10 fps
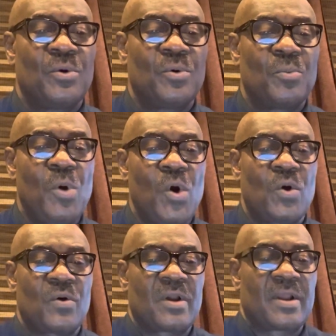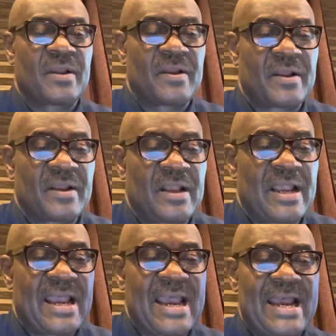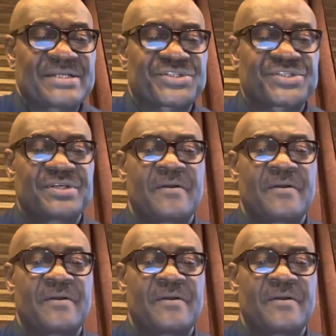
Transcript: more as